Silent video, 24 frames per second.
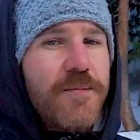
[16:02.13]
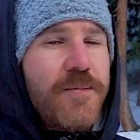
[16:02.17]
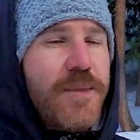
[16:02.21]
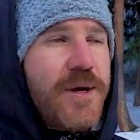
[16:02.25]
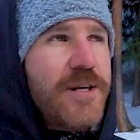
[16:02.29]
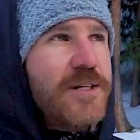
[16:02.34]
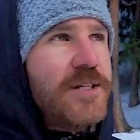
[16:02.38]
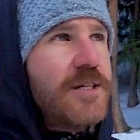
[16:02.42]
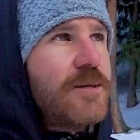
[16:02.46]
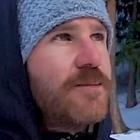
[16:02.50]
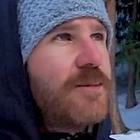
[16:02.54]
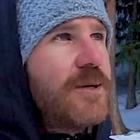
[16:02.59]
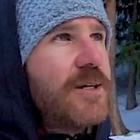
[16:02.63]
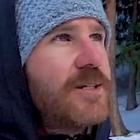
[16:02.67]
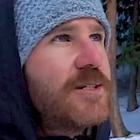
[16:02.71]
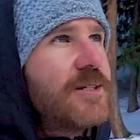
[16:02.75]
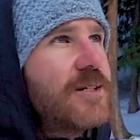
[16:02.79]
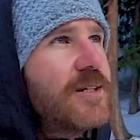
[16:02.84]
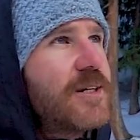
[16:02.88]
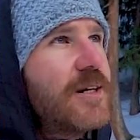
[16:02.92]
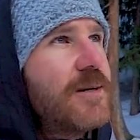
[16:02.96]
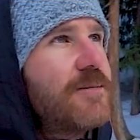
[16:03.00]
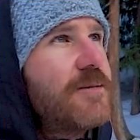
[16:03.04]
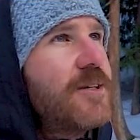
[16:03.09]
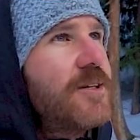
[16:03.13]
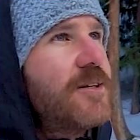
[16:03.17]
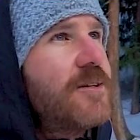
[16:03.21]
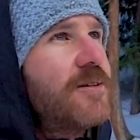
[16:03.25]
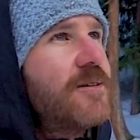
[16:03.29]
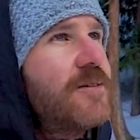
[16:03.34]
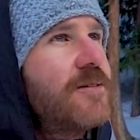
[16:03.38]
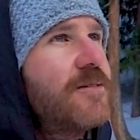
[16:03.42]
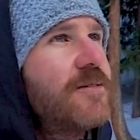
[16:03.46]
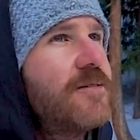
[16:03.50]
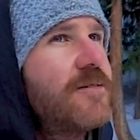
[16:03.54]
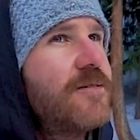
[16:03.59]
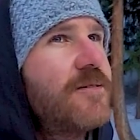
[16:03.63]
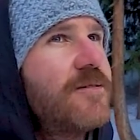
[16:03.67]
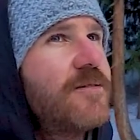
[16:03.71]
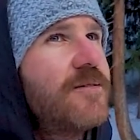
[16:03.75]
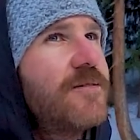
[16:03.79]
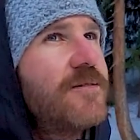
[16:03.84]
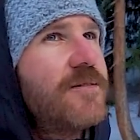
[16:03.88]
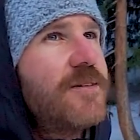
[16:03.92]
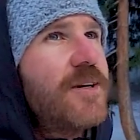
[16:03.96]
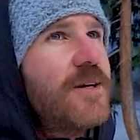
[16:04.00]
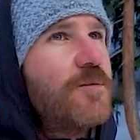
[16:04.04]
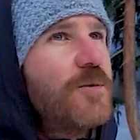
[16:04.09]
magic place to come in
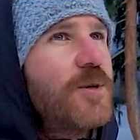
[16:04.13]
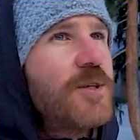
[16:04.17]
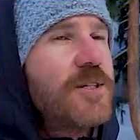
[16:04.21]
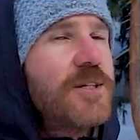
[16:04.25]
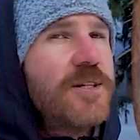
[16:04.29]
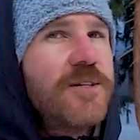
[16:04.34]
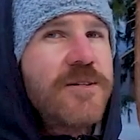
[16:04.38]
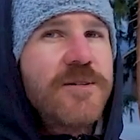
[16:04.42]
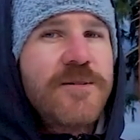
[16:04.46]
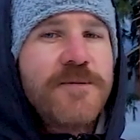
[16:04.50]
in winter.